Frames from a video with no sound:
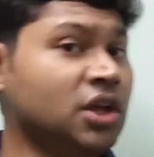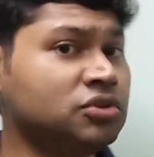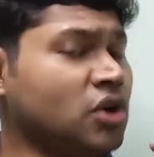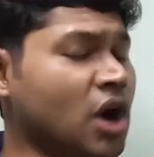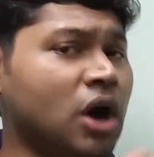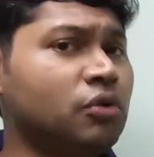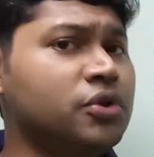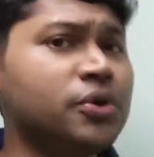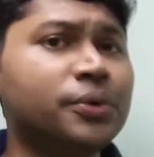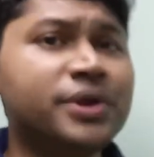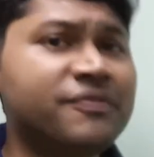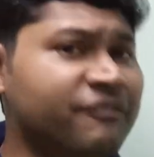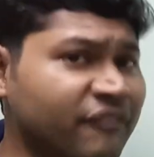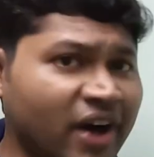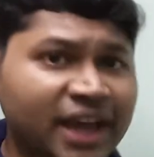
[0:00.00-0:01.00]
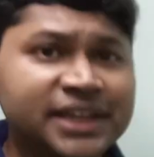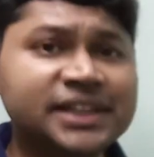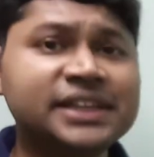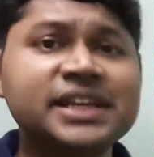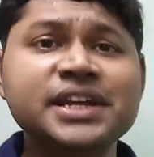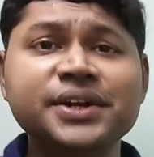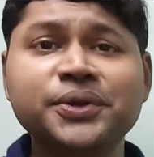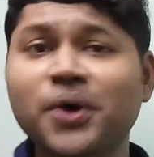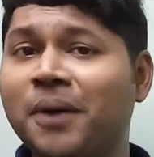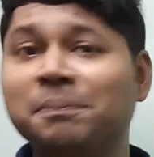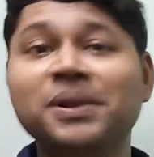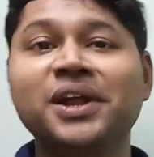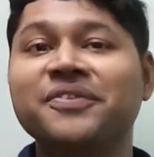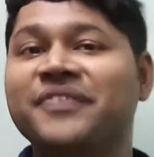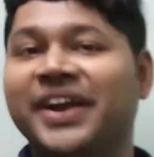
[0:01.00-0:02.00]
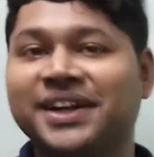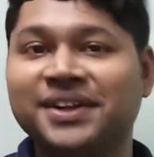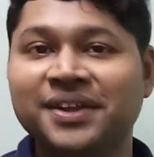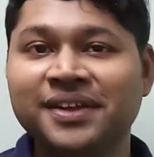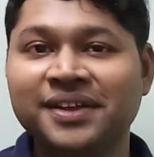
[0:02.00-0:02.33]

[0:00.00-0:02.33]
So how do you define the Doppler effect?